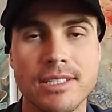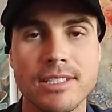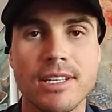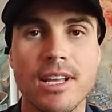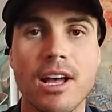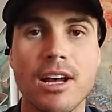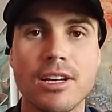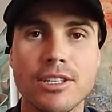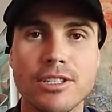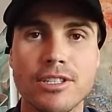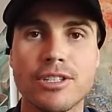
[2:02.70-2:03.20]

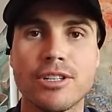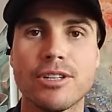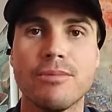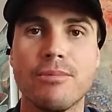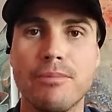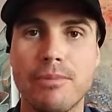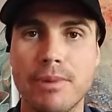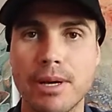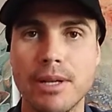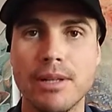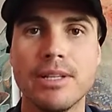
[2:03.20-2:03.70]
long as you're
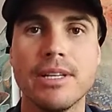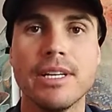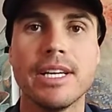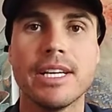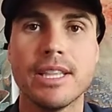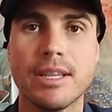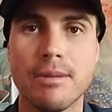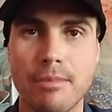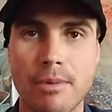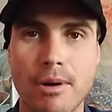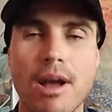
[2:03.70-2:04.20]
building
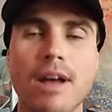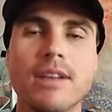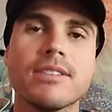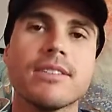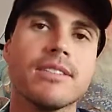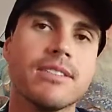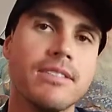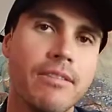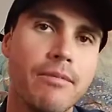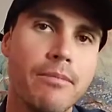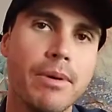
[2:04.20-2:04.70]
in the
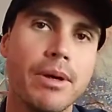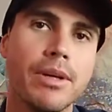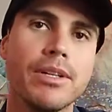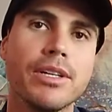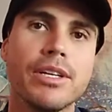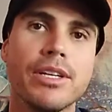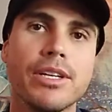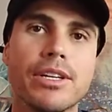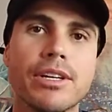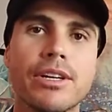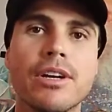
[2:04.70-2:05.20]
process of
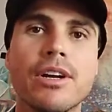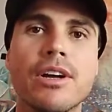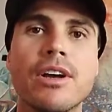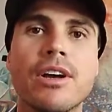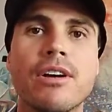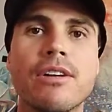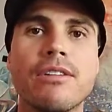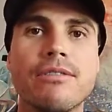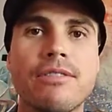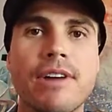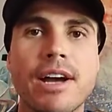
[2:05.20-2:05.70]
building your
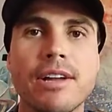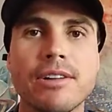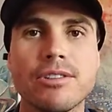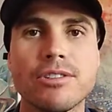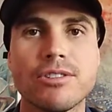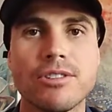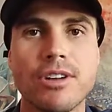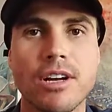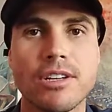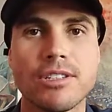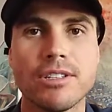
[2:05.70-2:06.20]
final
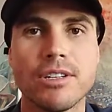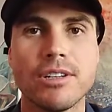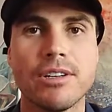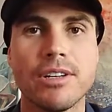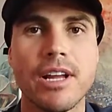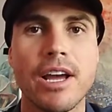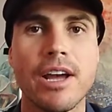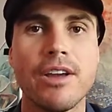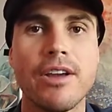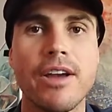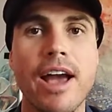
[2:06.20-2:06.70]
structure.
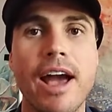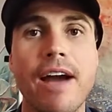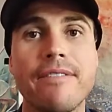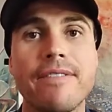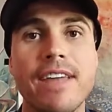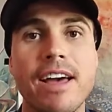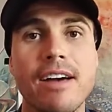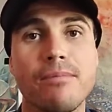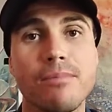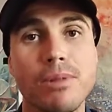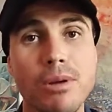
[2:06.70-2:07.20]
Now you have
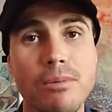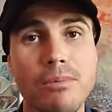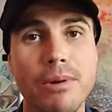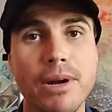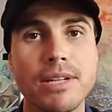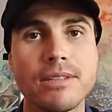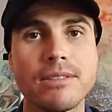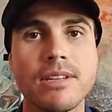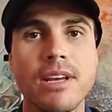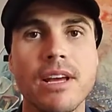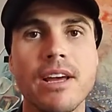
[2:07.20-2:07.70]
to have
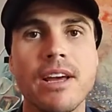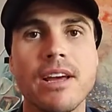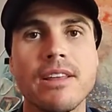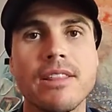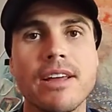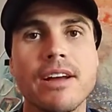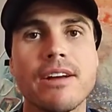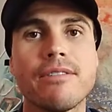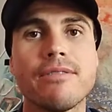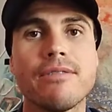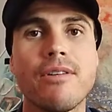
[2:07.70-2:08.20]
blueprints.
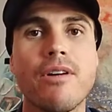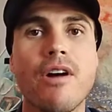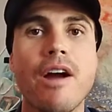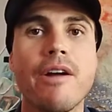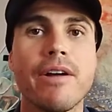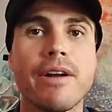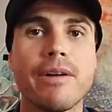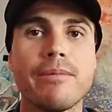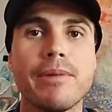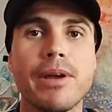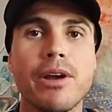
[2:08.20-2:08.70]
Therefore, I
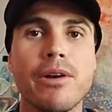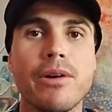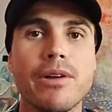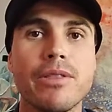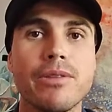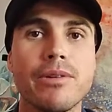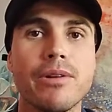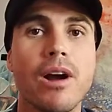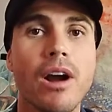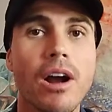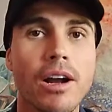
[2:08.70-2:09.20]
recommend going
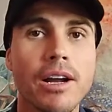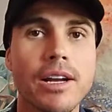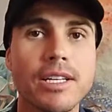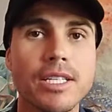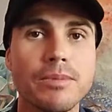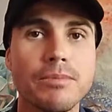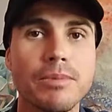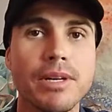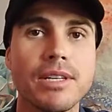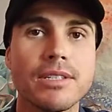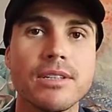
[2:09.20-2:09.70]
through Argus
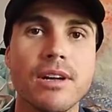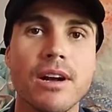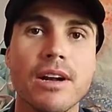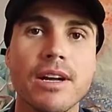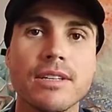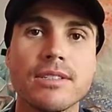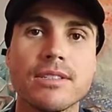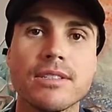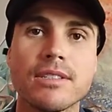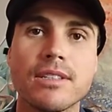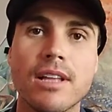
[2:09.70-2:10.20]
because
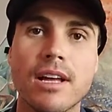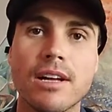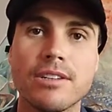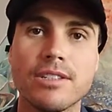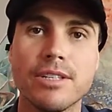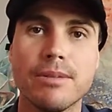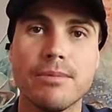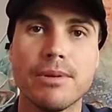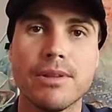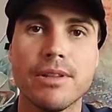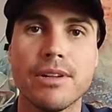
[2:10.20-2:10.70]
Argus is a lot
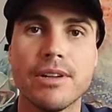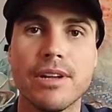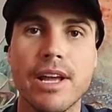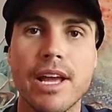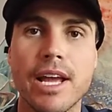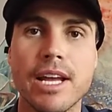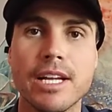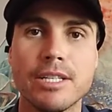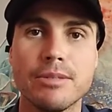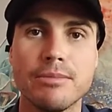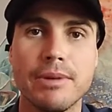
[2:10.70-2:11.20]
cheaper than
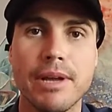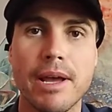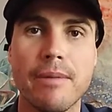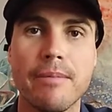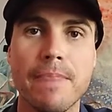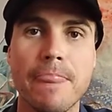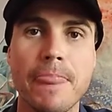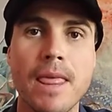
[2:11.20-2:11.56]
HPM.